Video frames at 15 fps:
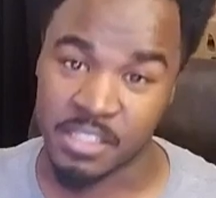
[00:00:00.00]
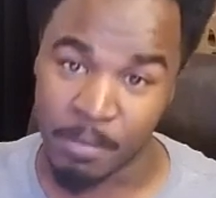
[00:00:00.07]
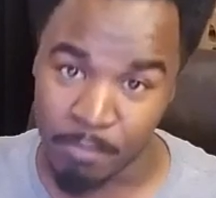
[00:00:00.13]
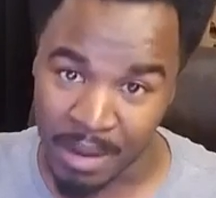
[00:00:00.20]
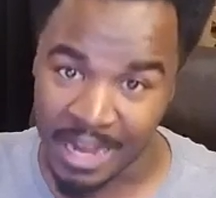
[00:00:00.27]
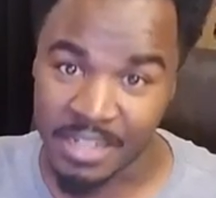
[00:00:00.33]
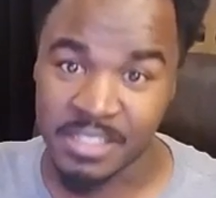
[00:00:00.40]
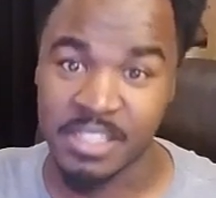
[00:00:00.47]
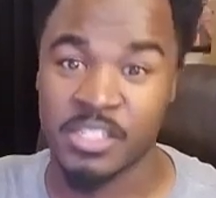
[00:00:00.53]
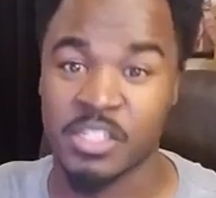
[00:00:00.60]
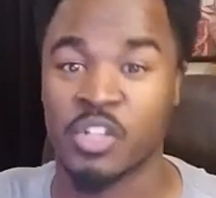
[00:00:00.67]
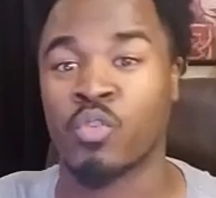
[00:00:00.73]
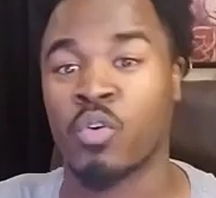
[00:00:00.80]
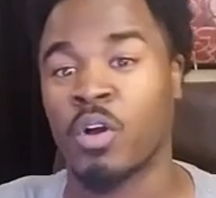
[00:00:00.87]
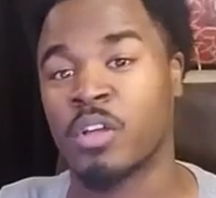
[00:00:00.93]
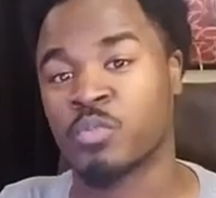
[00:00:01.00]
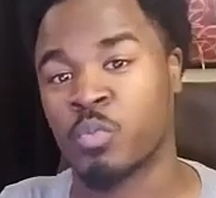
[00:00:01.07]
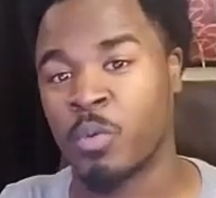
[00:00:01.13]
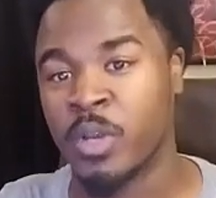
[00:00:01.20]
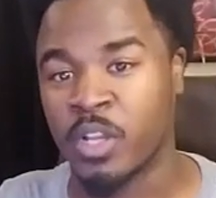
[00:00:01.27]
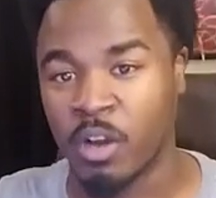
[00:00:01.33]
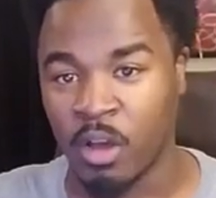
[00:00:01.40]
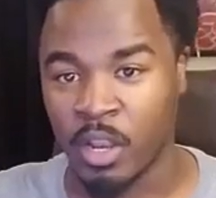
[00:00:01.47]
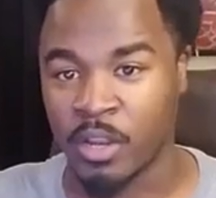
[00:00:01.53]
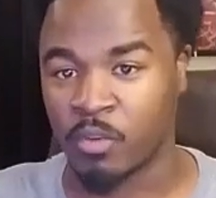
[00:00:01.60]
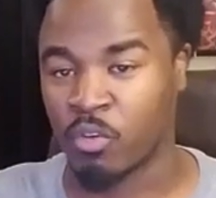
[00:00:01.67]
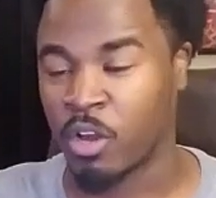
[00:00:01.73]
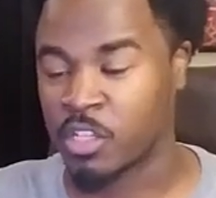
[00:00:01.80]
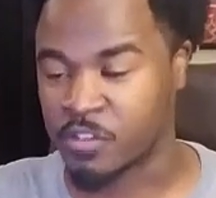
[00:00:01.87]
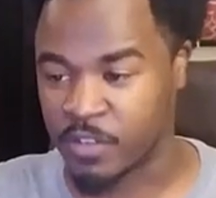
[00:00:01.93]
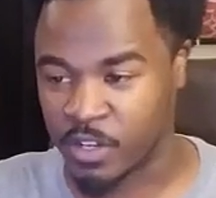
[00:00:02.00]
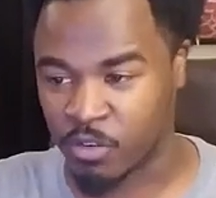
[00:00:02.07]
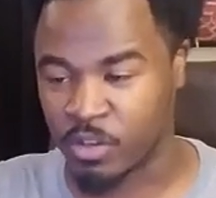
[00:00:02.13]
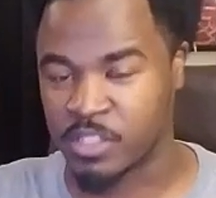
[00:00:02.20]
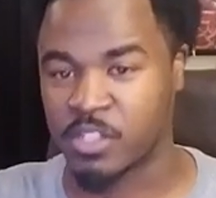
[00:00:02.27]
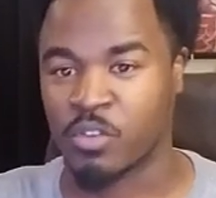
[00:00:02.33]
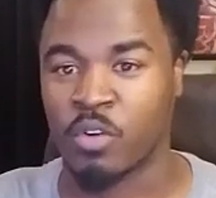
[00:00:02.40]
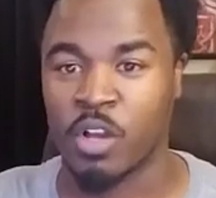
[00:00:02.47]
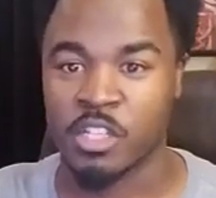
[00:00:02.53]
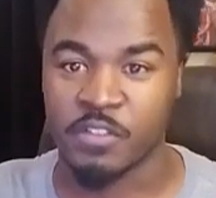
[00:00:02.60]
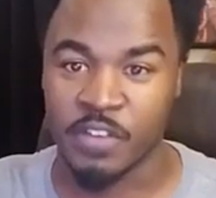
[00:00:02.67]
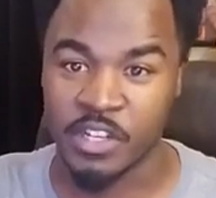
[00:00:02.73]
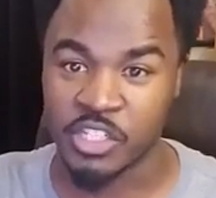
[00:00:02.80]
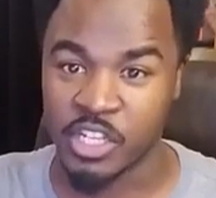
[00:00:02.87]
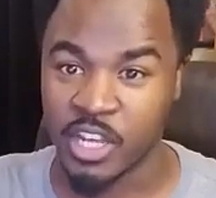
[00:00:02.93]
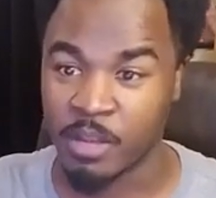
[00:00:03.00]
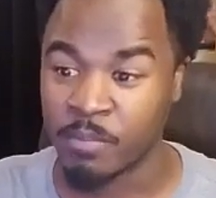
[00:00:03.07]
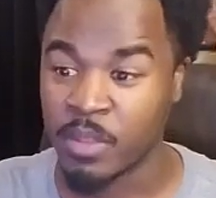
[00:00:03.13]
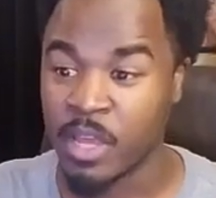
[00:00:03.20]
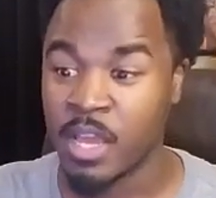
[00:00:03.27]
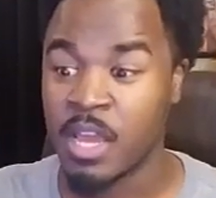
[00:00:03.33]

The box is a cross, what we call it CrossFit, it's a CrossFit gym.